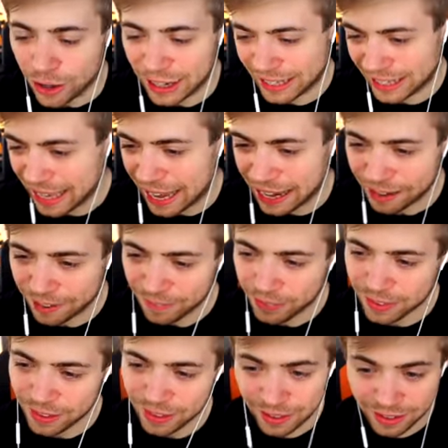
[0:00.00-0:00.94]
gotta say,
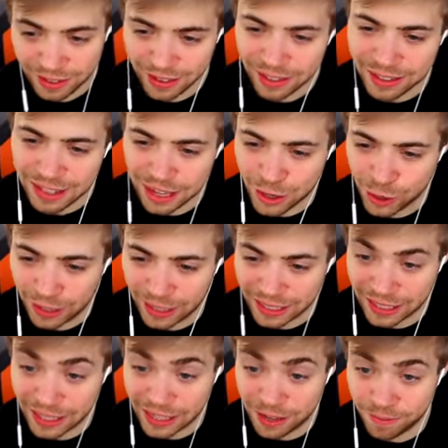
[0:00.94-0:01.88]
that color
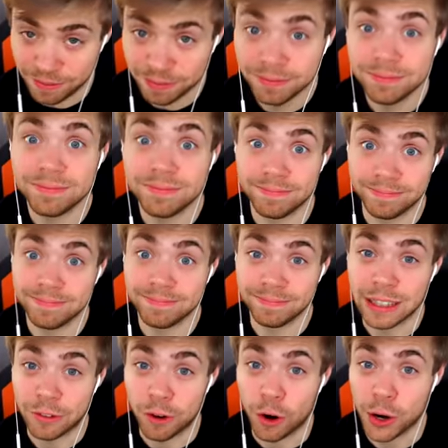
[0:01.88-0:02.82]
scheme,
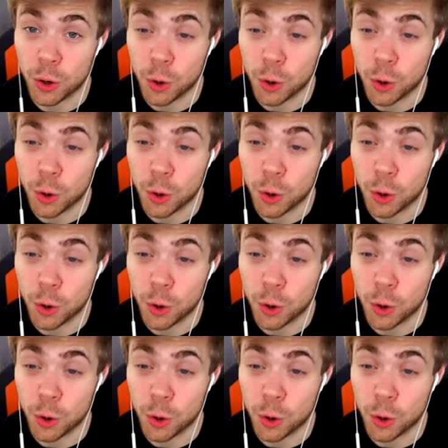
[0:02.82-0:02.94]
very